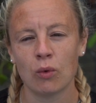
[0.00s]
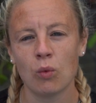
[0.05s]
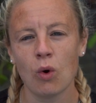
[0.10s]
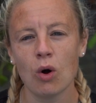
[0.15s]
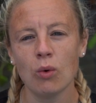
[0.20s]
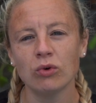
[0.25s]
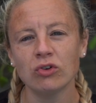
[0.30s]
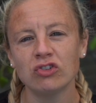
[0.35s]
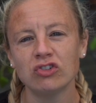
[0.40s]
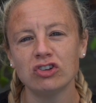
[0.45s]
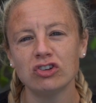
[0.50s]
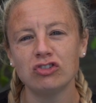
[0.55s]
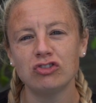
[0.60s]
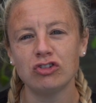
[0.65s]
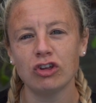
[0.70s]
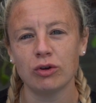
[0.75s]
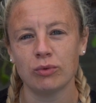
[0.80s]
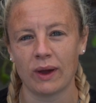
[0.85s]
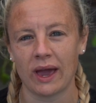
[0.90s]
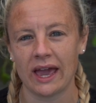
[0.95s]
What was she
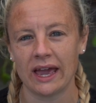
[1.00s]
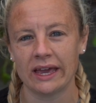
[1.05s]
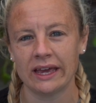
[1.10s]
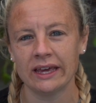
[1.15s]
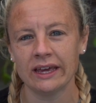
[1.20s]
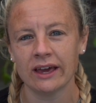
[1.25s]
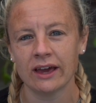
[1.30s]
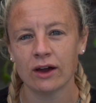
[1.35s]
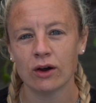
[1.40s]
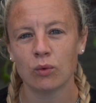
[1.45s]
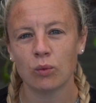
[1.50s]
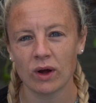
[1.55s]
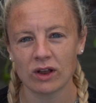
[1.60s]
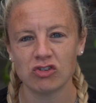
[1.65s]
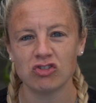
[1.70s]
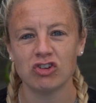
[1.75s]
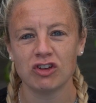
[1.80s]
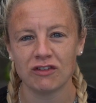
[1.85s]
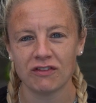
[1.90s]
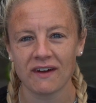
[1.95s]
doing when
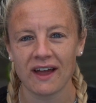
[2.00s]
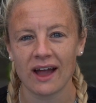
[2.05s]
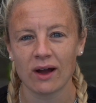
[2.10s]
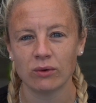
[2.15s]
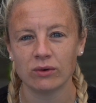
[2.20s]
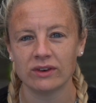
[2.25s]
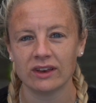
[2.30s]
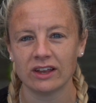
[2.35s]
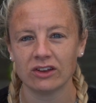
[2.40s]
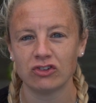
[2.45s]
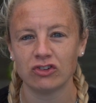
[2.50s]
she found it?